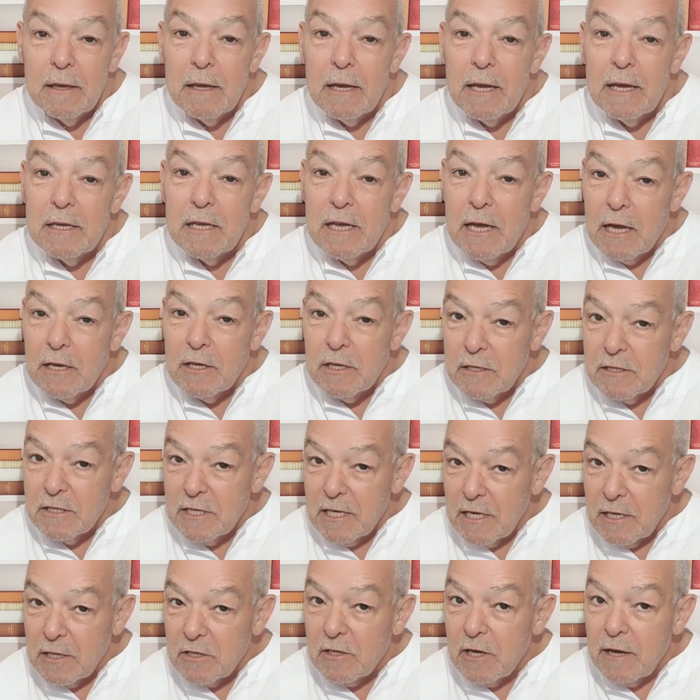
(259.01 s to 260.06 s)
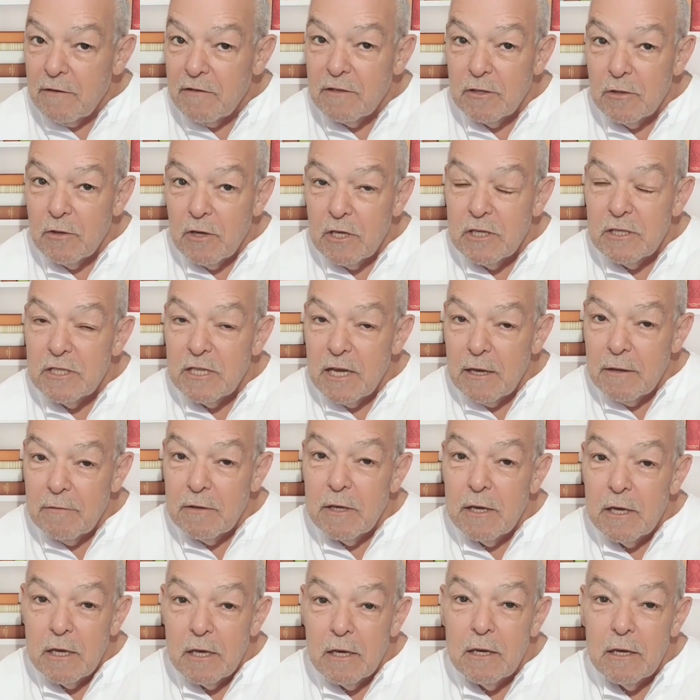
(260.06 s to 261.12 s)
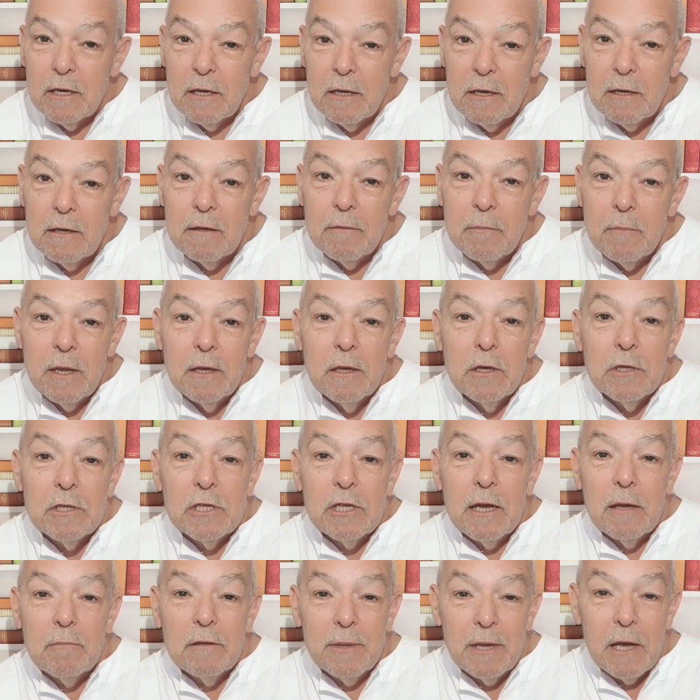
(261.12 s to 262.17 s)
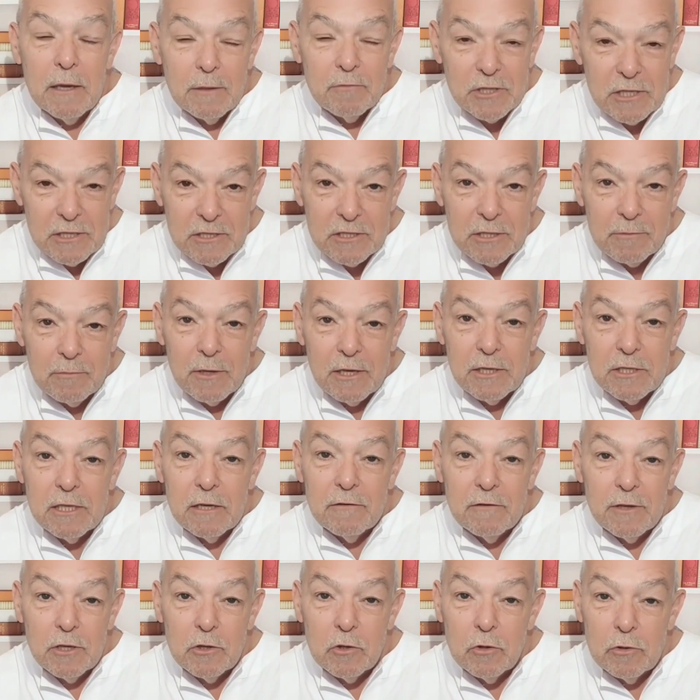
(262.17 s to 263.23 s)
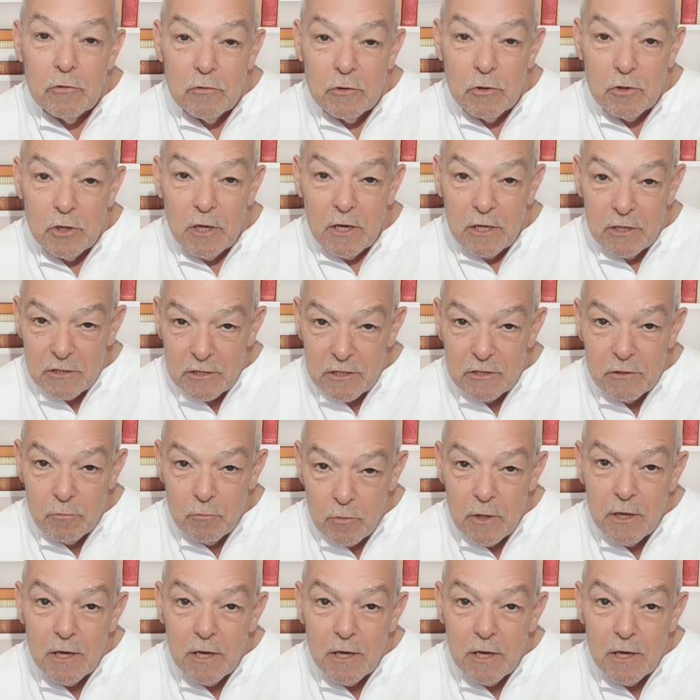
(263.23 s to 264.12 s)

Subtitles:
And the other thing you have to accept, because sometimes it's a bit difficult for us,